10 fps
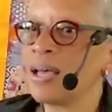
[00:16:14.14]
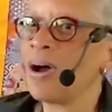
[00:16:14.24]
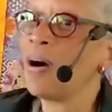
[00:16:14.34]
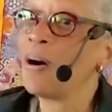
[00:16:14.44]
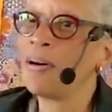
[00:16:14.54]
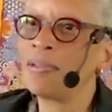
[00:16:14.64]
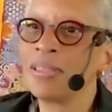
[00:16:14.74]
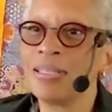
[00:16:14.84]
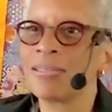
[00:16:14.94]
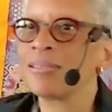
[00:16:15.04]
all
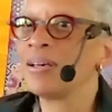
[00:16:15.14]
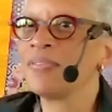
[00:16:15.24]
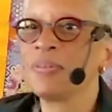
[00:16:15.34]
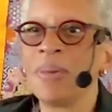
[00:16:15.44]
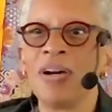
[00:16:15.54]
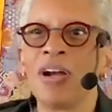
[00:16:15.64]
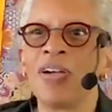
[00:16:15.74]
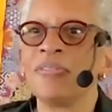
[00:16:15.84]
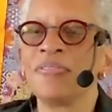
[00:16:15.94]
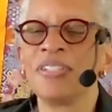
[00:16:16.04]
this stuff about
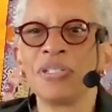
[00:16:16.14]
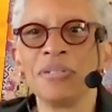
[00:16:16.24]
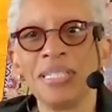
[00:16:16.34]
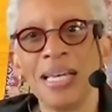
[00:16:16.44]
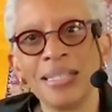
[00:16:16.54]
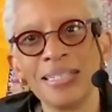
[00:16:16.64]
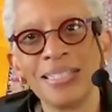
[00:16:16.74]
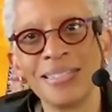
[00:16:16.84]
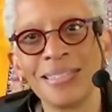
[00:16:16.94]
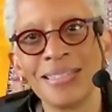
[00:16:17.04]
artificial
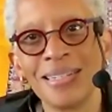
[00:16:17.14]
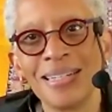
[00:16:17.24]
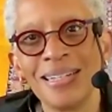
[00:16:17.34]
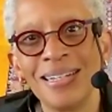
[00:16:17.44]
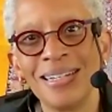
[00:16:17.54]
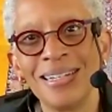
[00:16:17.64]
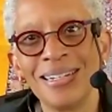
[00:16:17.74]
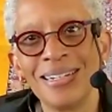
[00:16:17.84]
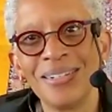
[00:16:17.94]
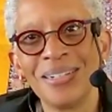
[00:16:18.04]
intelligence?
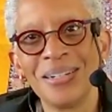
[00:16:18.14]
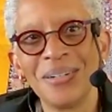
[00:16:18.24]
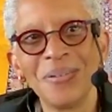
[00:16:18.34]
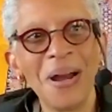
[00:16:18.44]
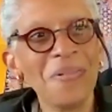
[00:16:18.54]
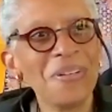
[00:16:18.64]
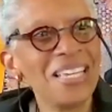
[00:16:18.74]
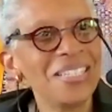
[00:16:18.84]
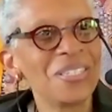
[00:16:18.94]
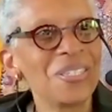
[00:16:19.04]
Why are we
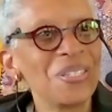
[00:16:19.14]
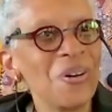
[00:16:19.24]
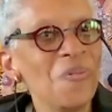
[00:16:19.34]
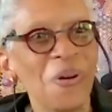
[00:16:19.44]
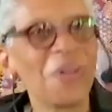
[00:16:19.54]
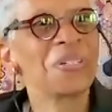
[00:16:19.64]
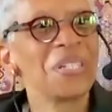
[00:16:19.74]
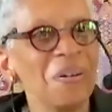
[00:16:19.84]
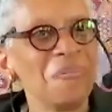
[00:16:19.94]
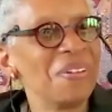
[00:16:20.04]
getting so worked
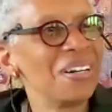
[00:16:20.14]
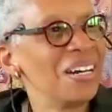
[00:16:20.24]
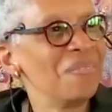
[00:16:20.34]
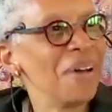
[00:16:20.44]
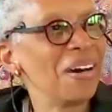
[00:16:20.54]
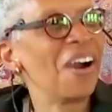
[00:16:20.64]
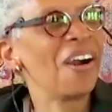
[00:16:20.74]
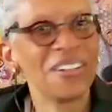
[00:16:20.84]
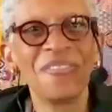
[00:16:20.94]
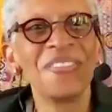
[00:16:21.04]
up about
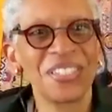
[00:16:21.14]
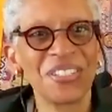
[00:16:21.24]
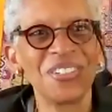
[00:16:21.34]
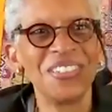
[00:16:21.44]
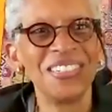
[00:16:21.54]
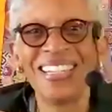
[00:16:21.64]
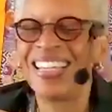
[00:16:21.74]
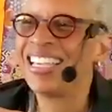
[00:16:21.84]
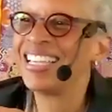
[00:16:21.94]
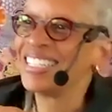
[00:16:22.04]
artificial
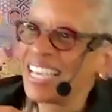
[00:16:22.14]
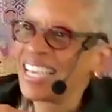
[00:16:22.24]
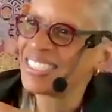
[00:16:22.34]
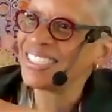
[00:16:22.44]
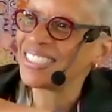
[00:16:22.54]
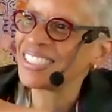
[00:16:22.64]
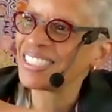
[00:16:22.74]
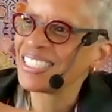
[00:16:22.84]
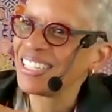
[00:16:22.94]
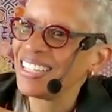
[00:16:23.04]
intelligence
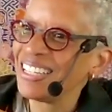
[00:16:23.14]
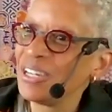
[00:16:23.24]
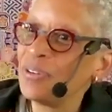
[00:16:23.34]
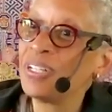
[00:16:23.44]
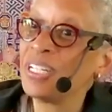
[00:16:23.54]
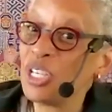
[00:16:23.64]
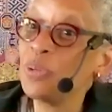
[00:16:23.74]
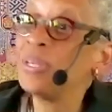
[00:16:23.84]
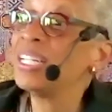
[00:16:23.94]
when human